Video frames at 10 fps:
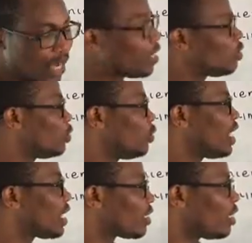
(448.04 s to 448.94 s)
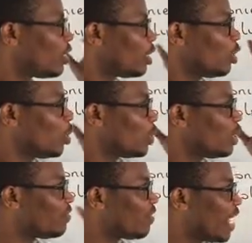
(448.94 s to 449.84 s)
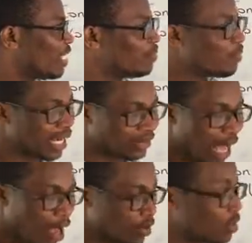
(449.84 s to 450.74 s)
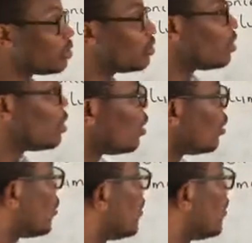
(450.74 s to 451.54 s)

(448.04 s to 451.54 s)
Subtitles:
How do you do that? You divide it by 1,000. So